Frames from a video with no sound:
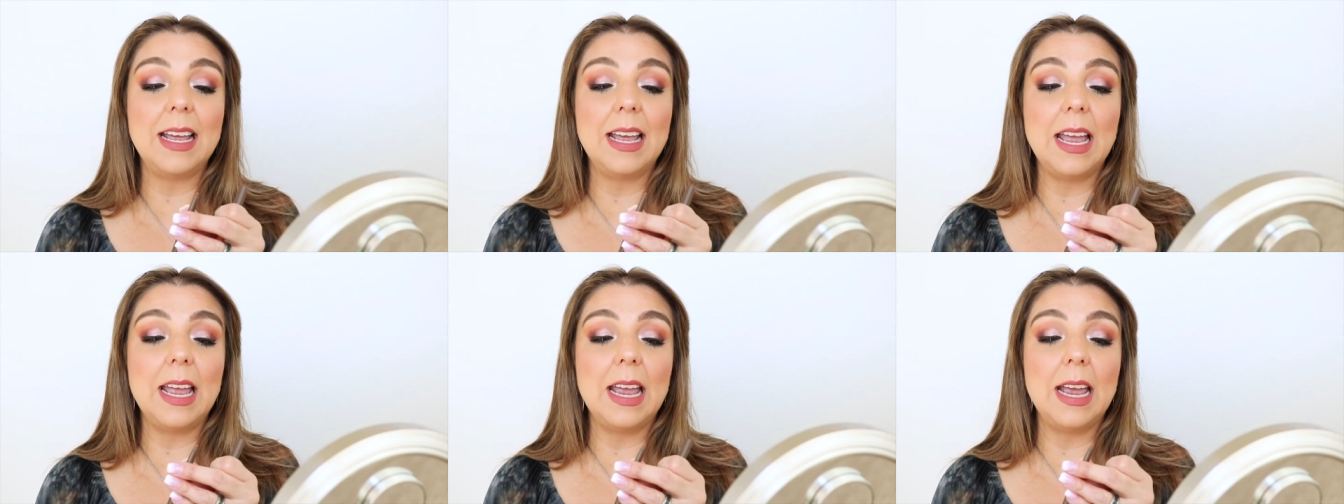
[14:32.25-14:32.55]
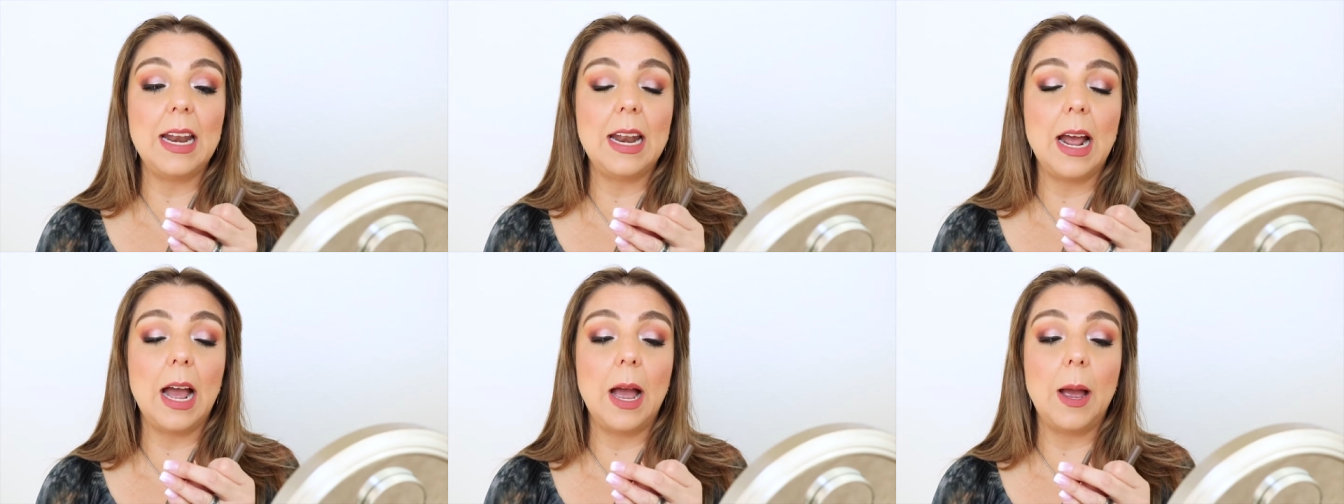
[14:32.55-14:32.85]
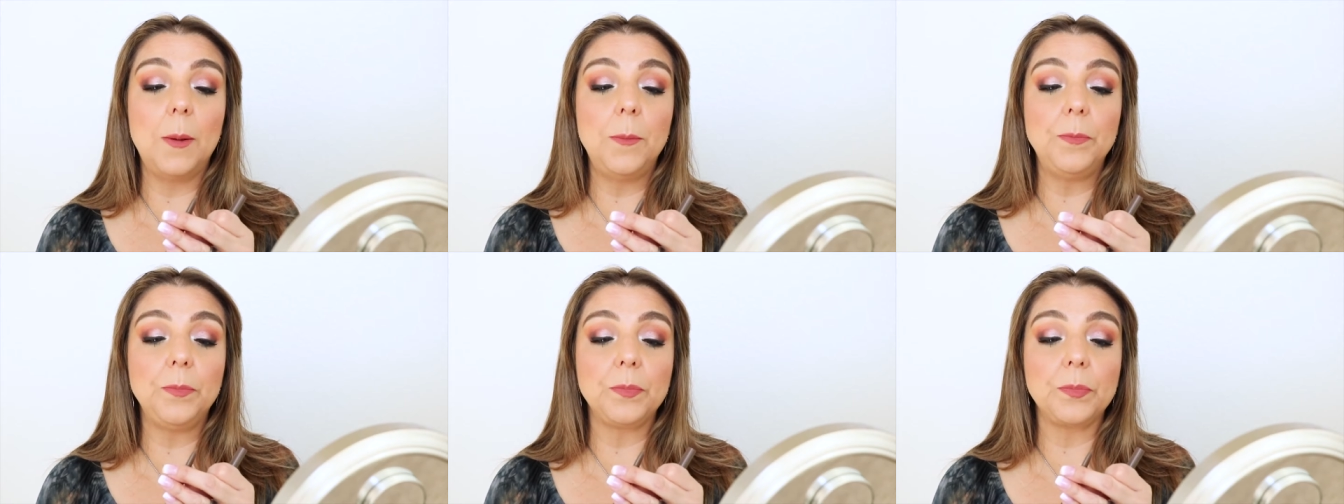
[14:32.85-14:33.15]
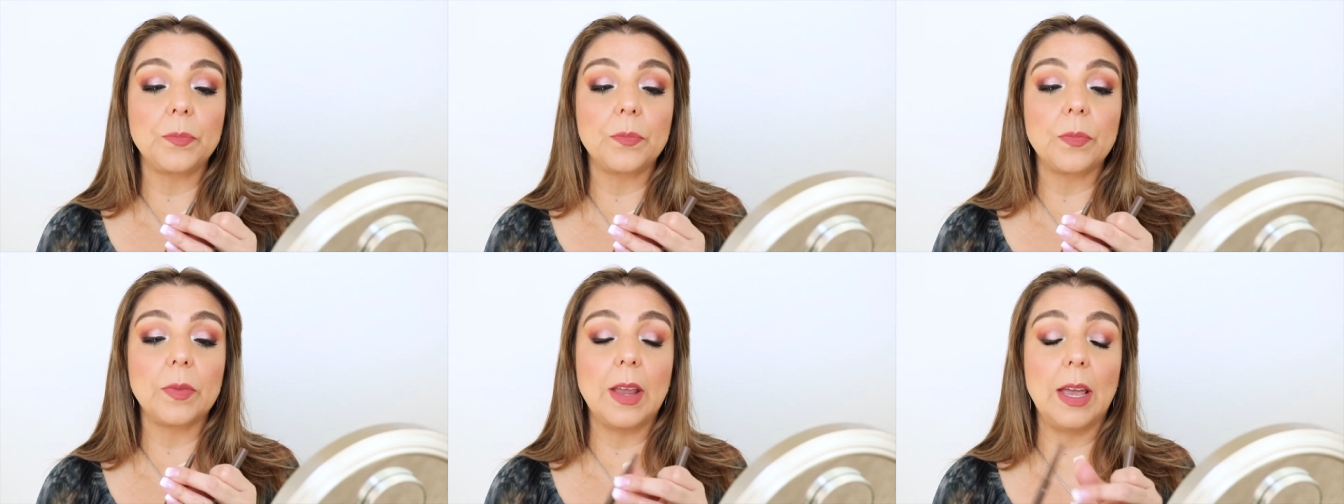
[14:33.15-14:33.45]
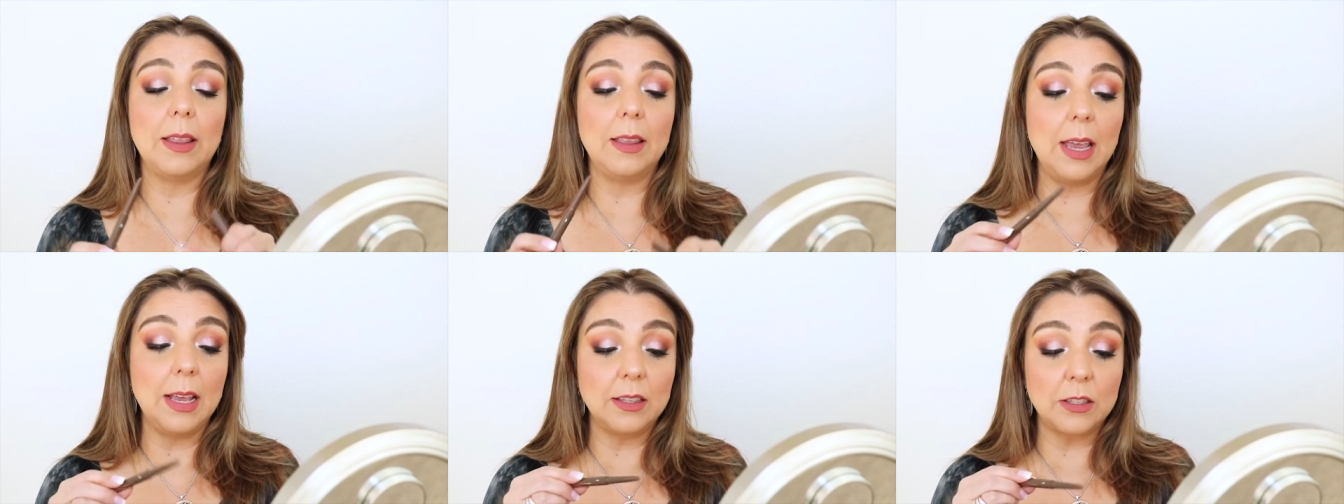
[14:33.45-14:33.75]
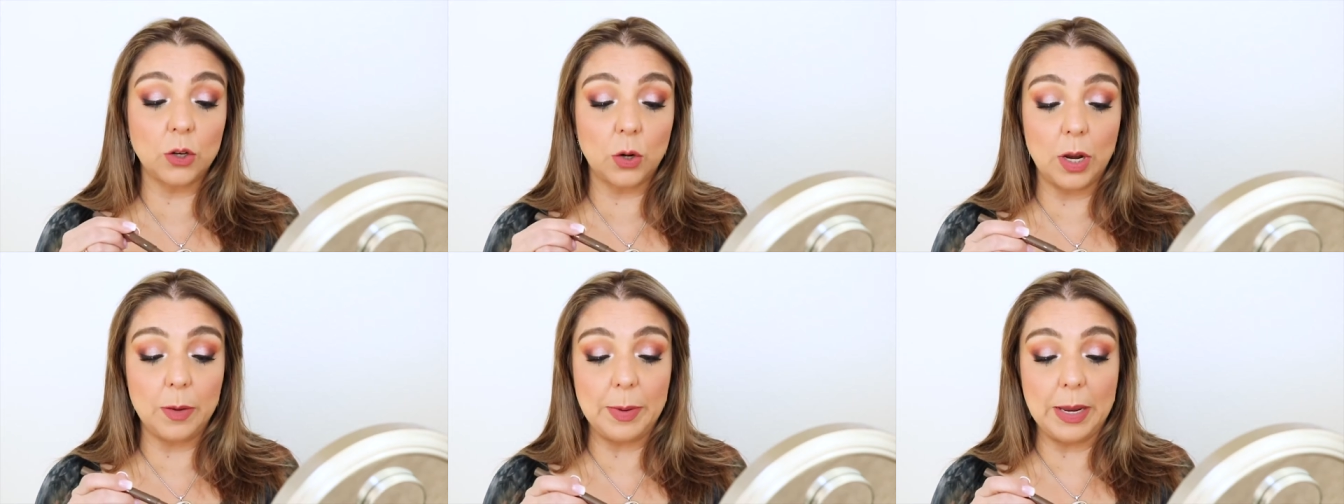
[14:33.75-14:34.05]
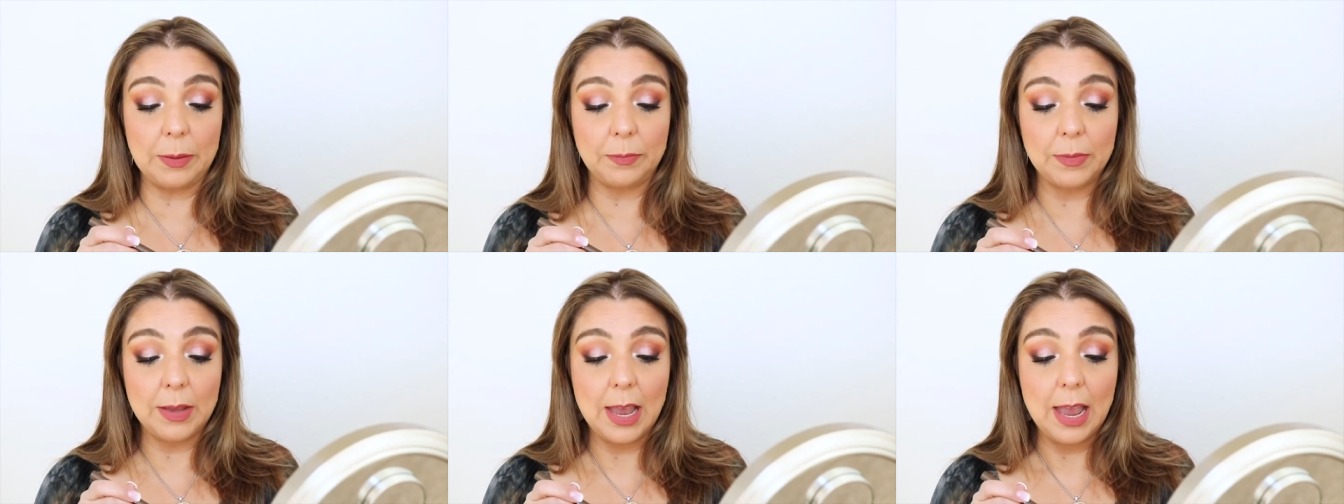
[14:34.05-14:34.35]
it um, it's
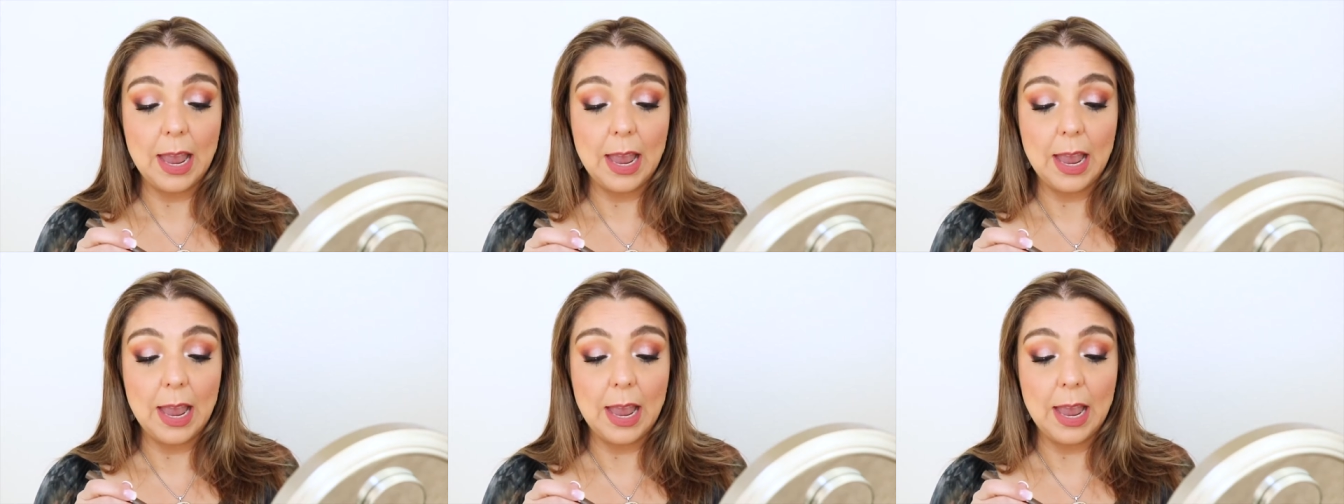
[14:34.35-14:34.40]
creamy.